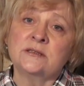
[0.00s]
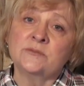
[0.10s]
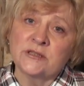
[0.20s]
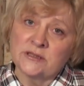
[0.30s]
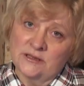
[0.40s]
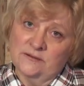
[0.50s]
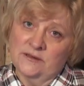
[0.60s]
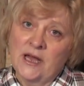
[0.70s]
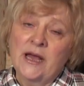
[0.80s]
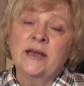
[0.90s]
I
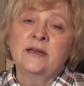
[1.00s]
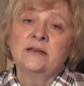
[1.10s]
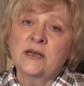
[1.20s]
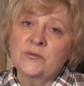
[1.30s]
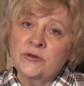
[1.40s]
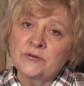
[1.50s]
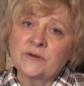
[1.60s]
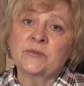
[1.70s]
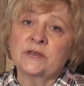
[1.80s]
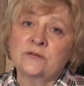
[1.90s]
obtain information
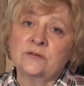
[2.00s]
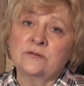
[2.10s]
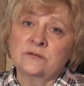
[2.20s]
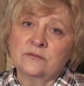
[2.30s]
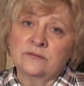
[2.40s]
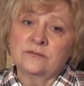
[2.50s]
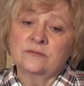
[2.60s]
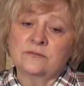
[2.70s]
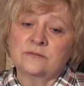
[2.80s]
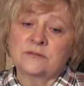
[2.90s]
from my numerous
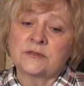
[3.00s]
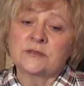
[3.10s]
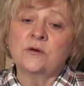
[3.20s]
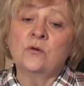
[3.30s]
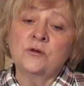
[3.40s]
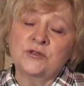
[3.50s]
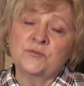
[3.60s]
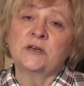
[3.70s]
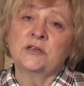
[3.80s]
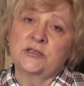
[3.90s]
journeys, and
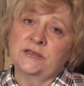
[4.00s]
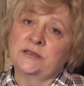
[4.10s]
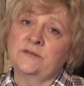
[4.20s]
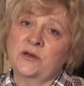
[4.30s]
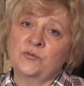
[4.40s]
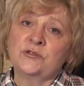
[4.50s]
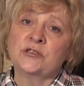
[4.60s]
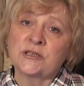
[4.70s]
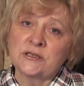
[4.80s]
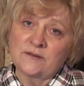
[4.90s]
all information I
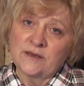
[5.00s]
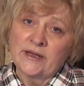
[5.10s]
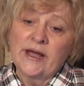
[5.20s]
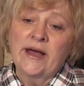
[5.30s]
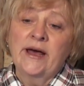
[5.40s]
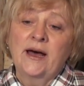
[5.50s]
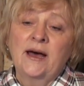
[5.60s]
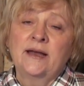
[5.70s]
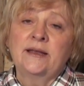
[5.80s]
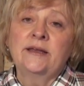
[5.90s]
give is
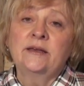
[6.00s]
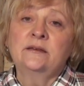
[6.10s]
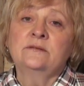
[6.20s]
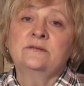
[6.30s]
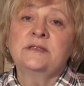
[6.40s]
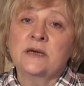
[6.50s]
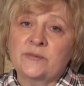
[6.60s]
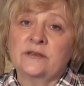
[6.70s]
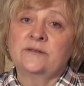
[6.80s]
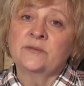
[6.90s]
confirmed by life
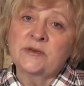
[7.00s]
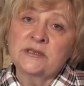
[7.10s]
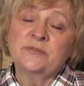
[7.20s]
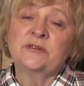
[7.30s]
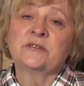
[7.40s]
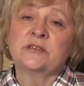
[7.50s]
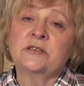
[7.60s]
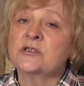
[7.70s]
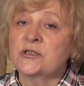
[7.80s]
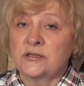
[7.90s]
itself because
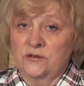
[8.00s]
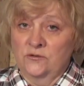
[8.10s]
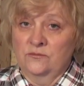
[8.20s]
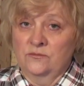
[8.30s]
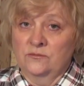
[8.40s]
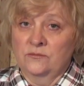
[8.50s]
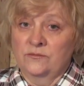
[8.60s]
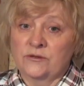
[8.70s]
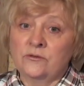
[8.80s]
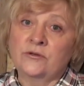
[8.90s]
I use it on the
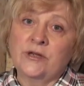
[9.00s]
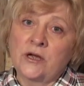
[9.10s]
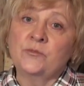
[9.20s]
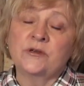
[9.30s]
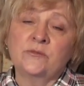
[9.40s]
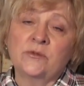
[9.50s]
practice.